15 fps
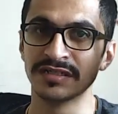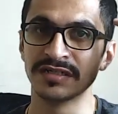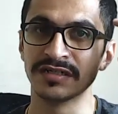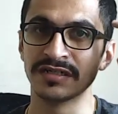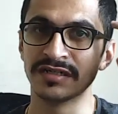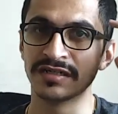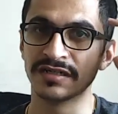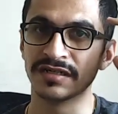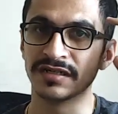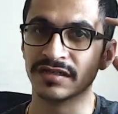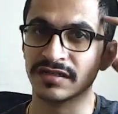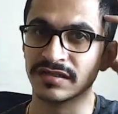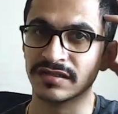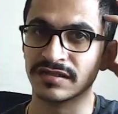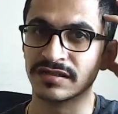
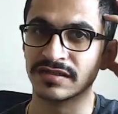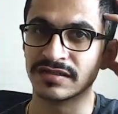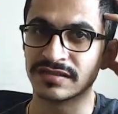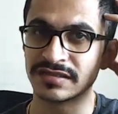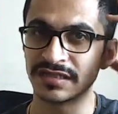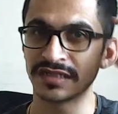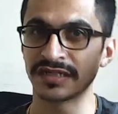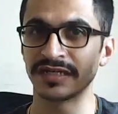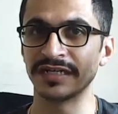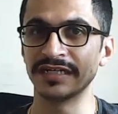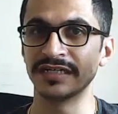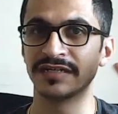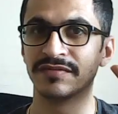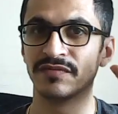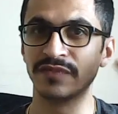uh, stuck in
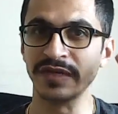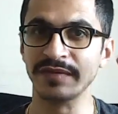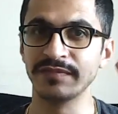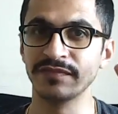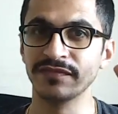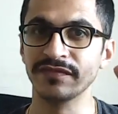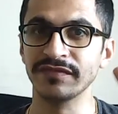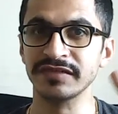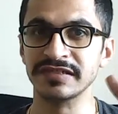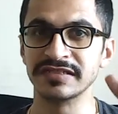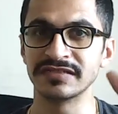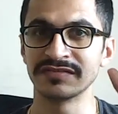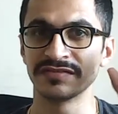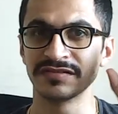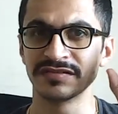a web which
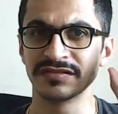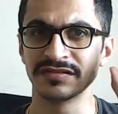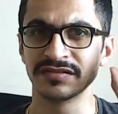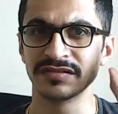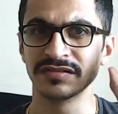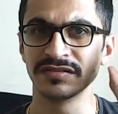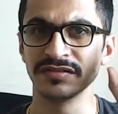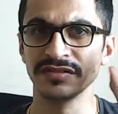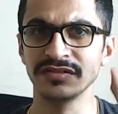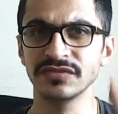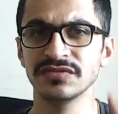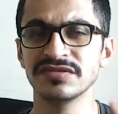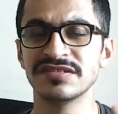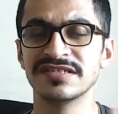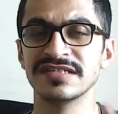is
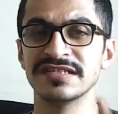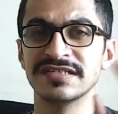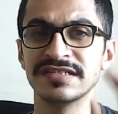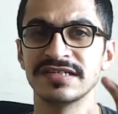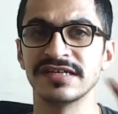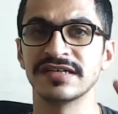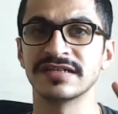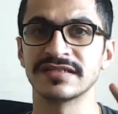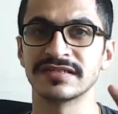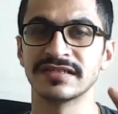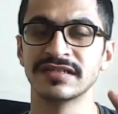used since years.